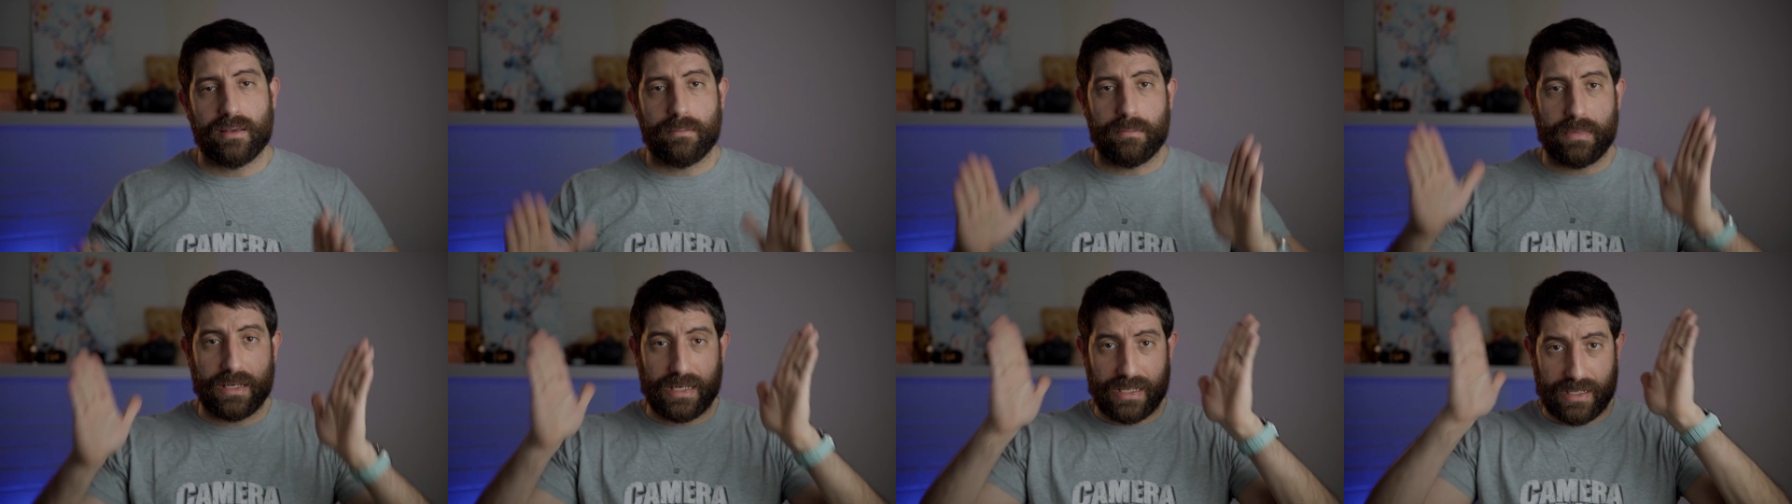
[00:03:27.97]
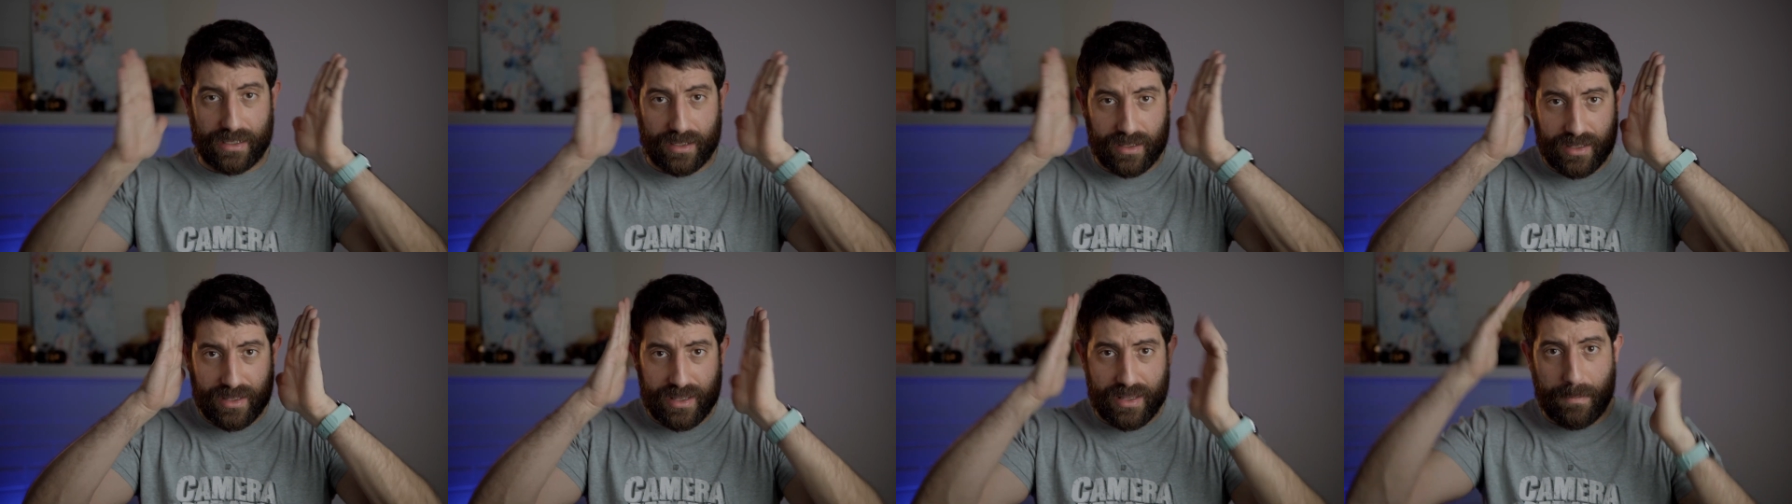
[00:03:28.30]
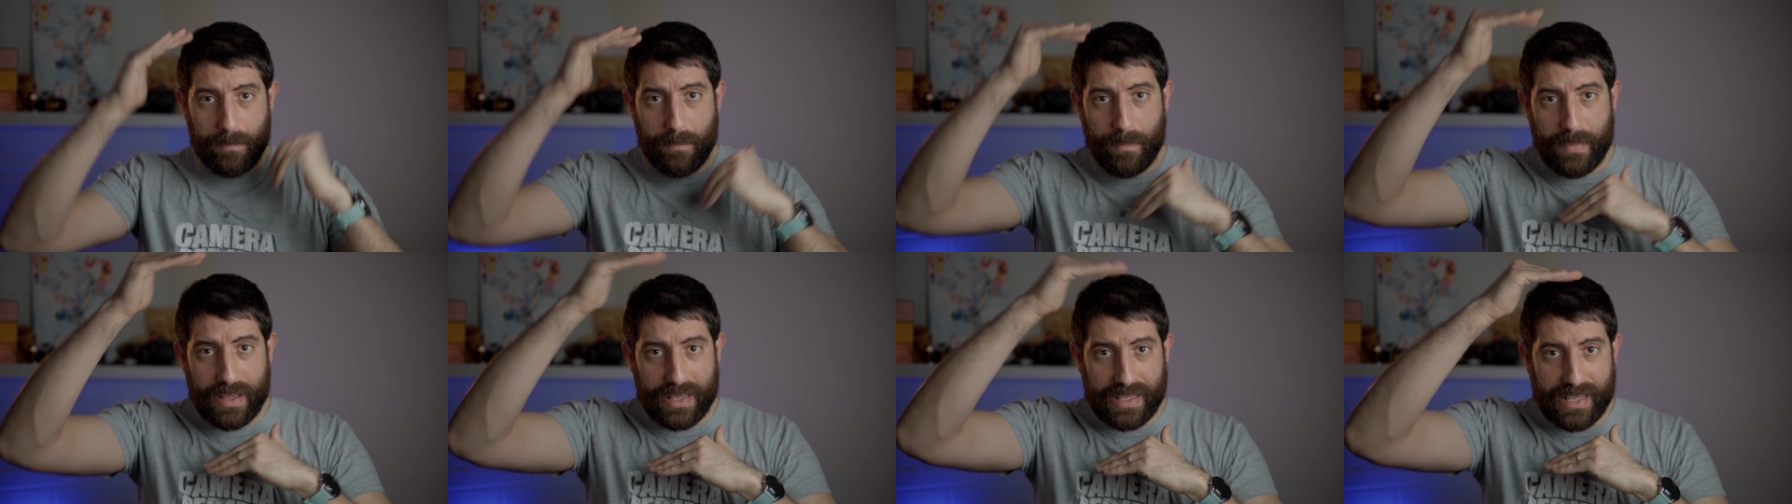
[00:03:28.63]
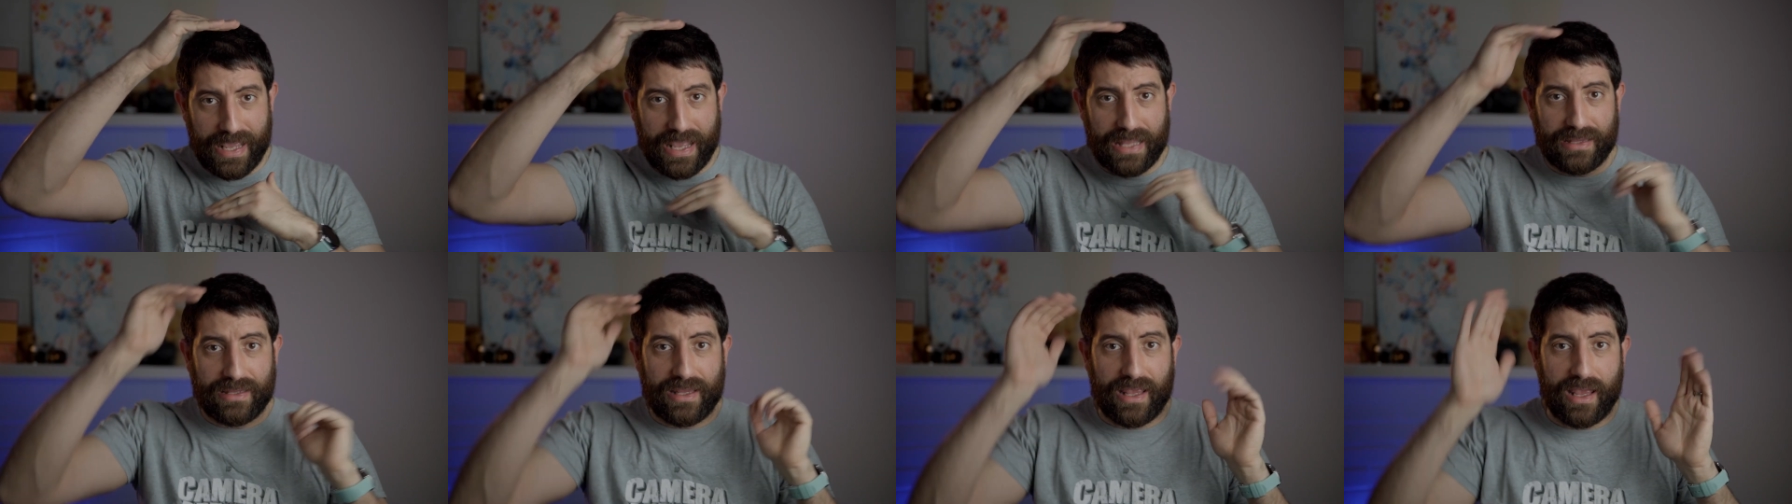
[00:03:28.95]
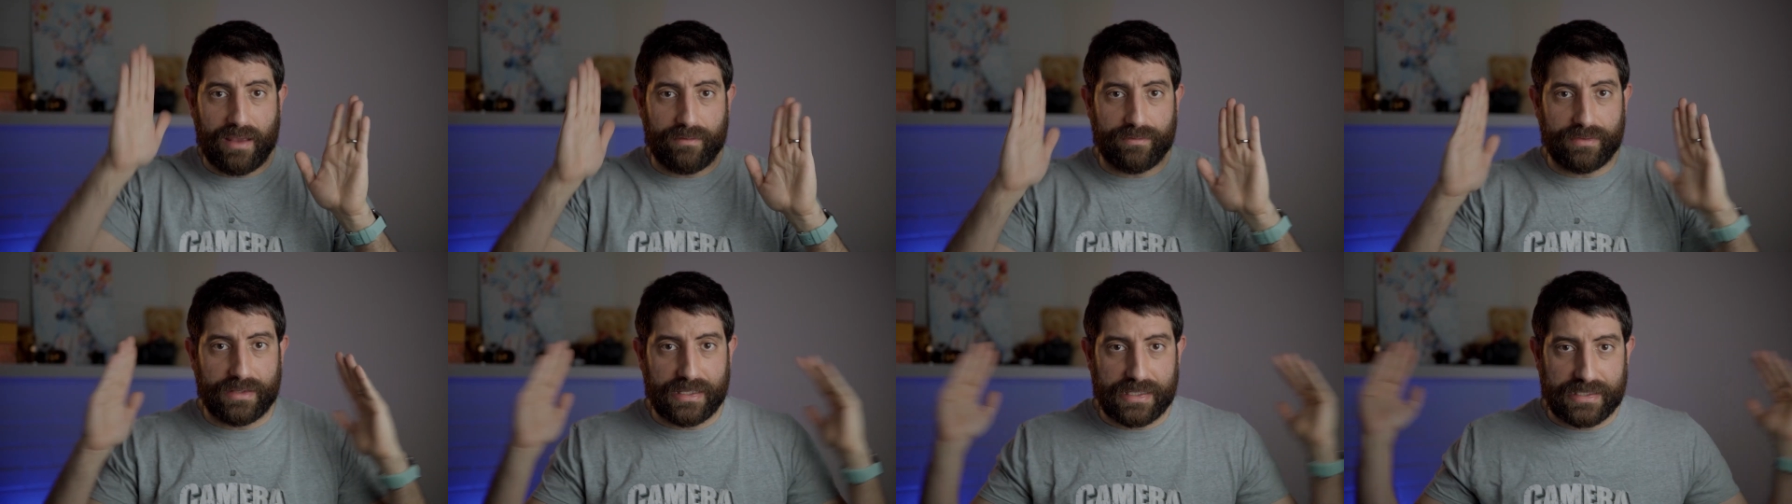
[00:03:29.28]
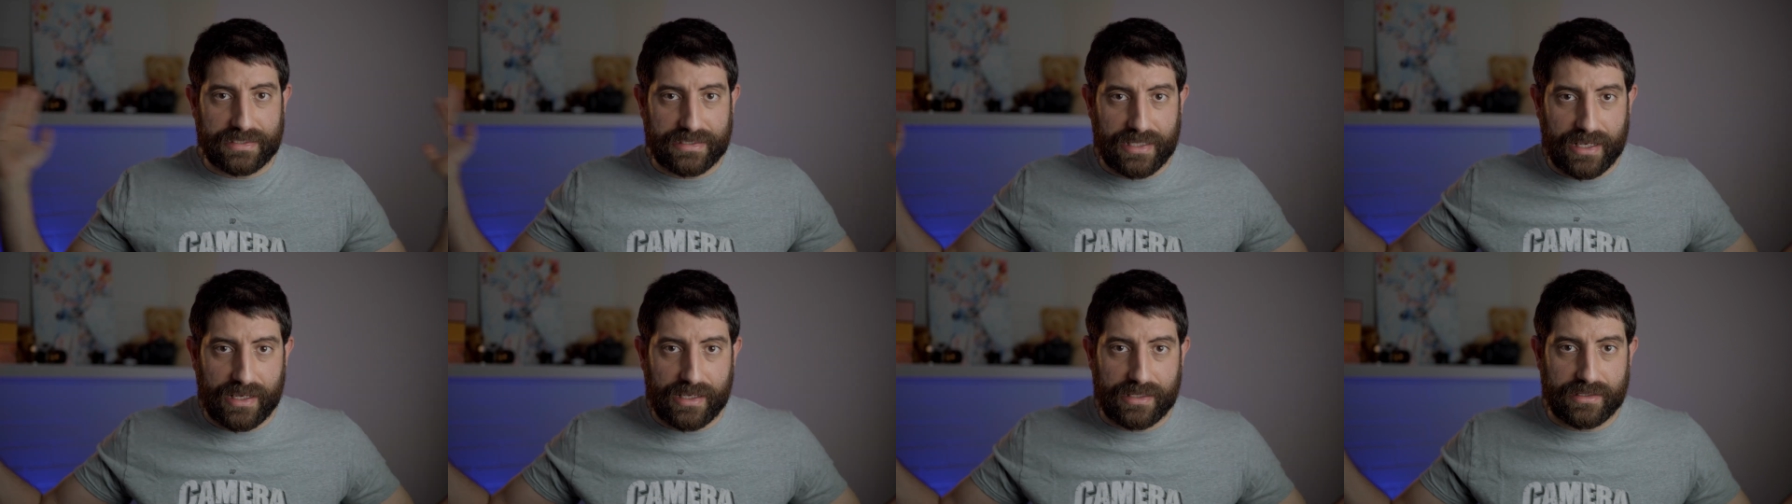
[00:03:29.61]
meaning my head have this
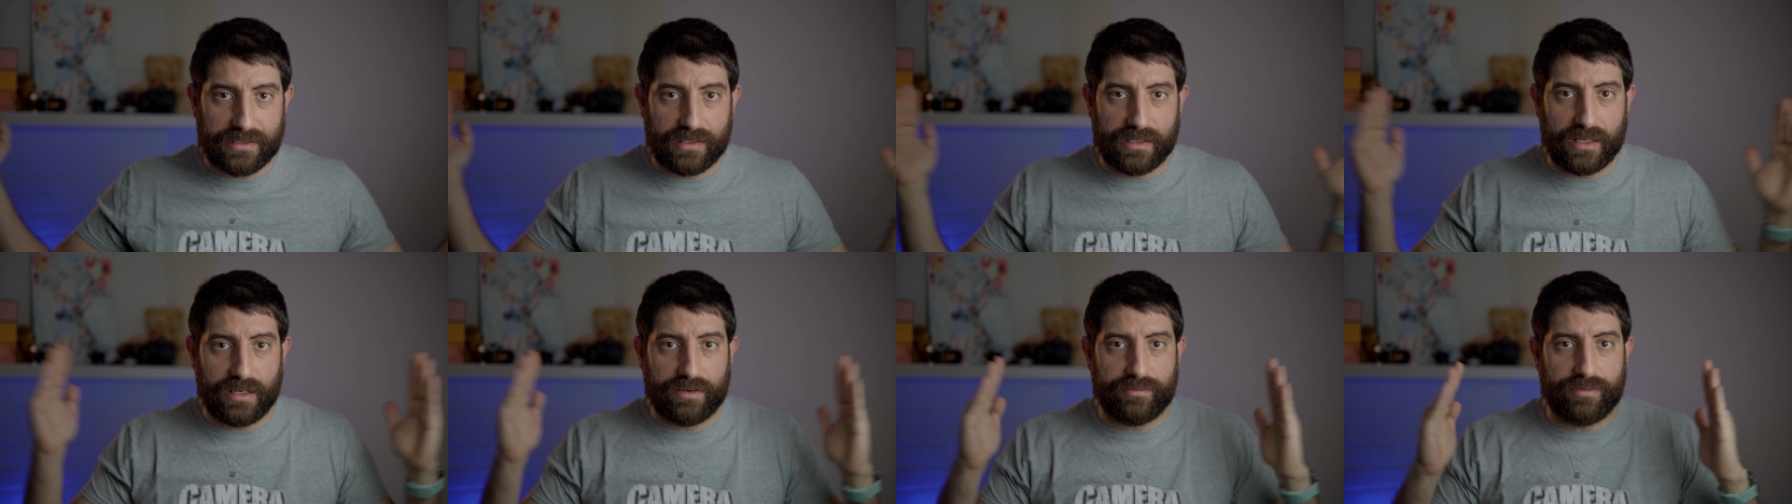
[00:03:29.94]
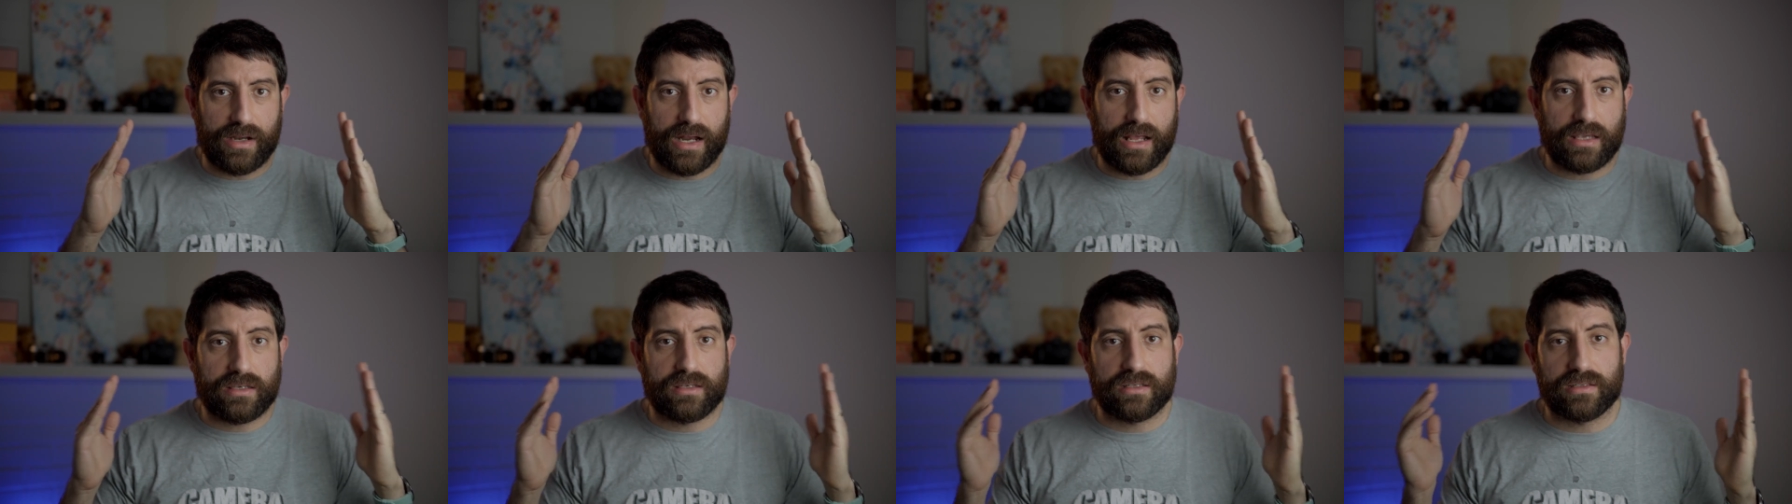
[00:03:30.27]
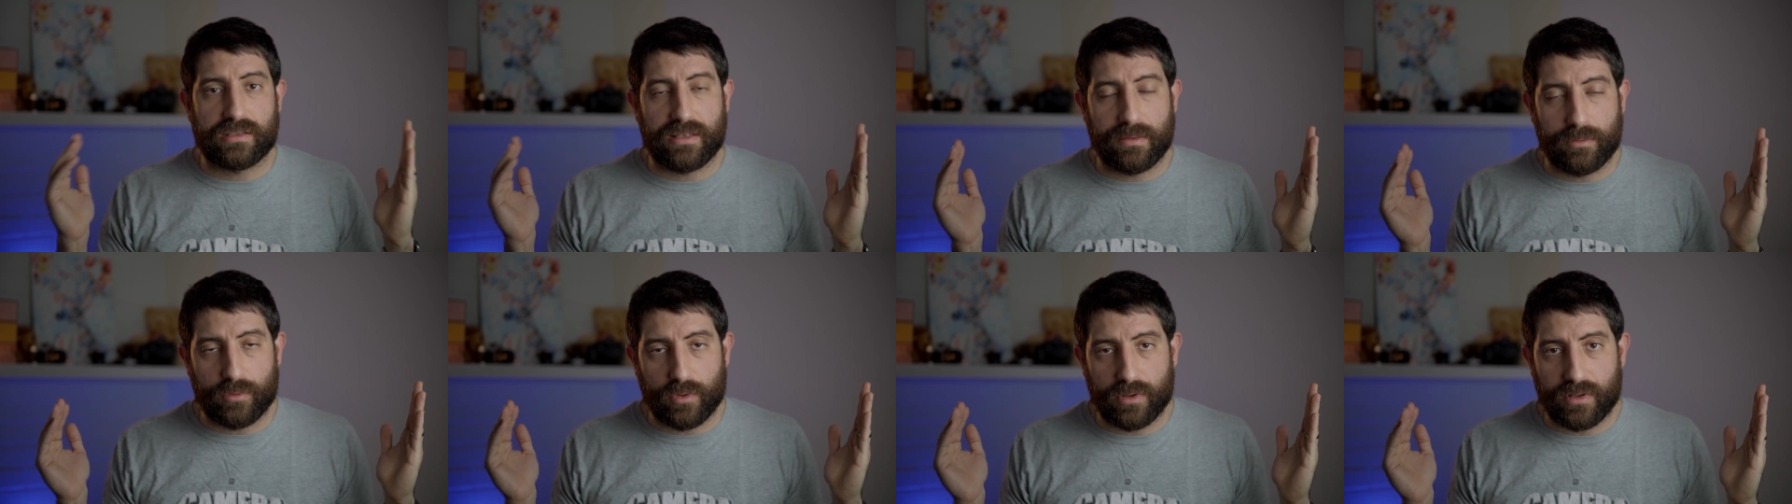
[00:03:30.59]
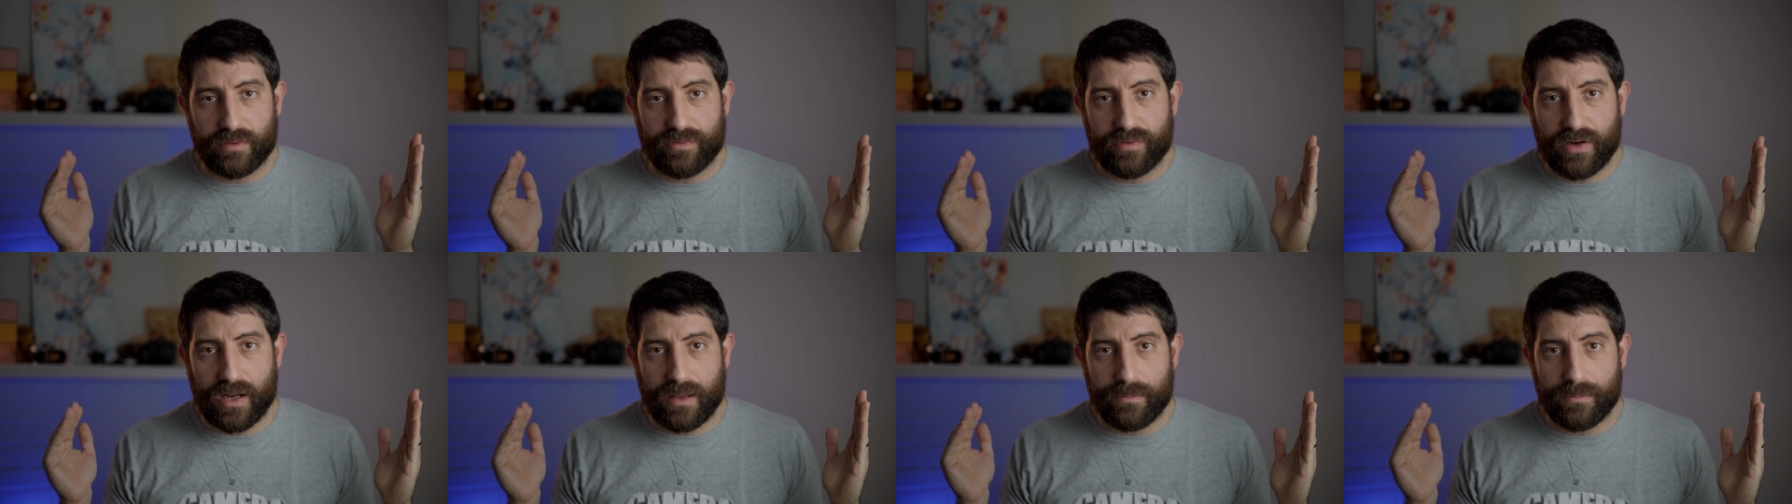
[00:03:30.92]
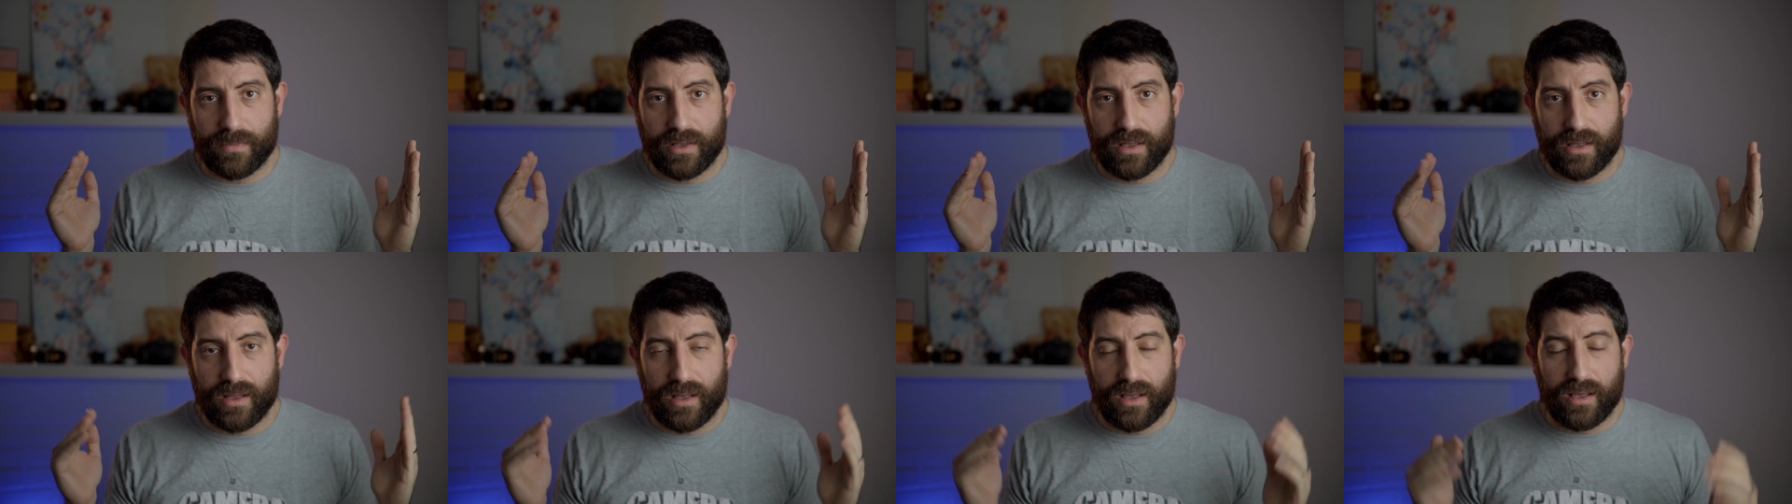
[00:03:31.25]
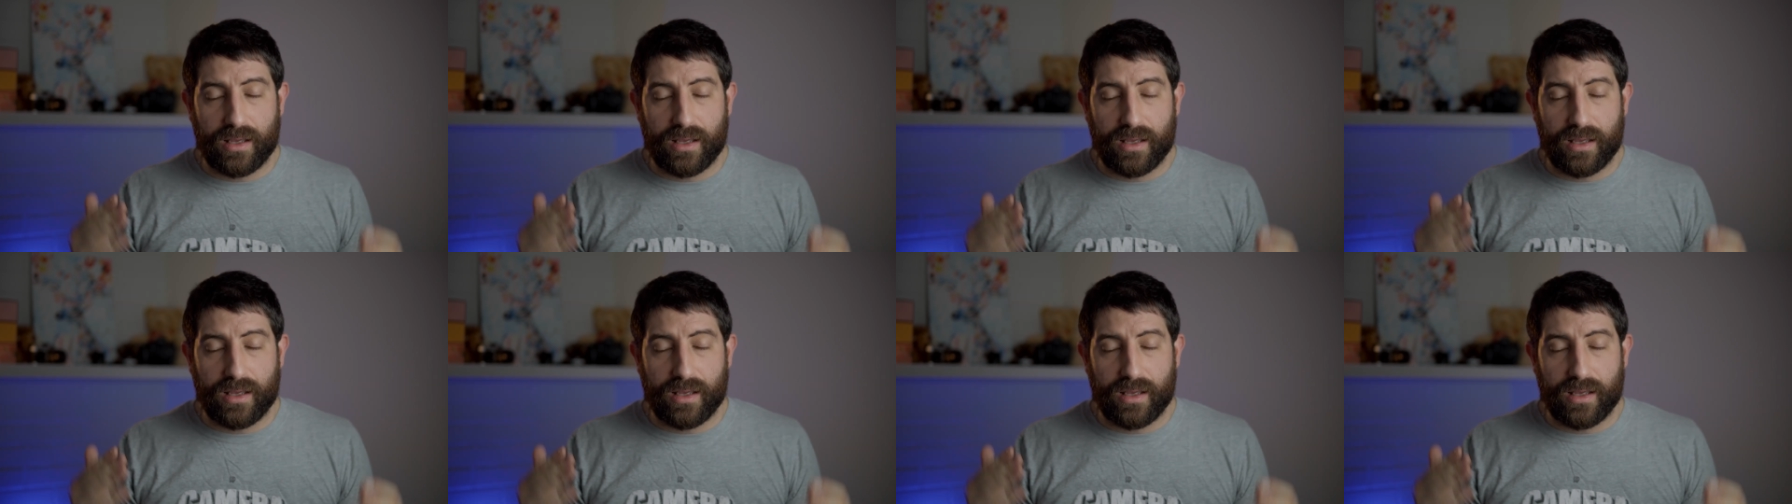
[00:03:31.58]
size in relationship to the frame,